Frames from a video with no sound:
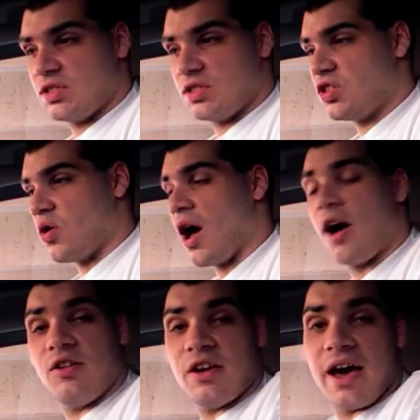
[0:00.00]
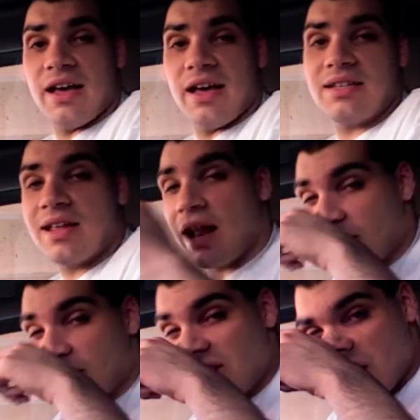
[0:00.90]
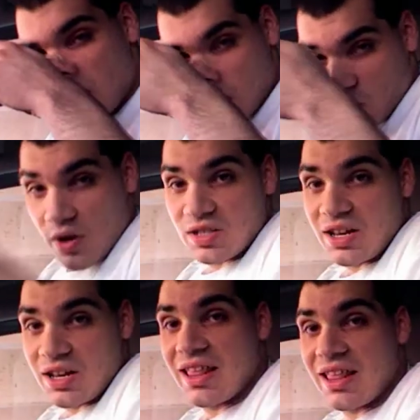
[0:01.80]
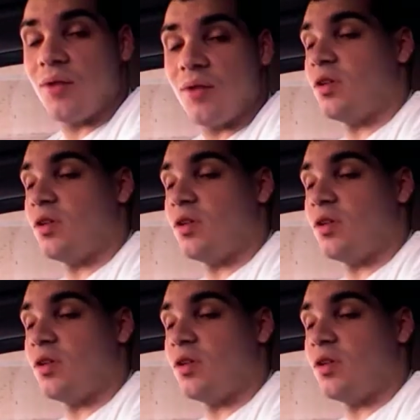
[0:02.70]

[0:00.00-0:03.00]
So how do you guys get out of a sticky situation like that?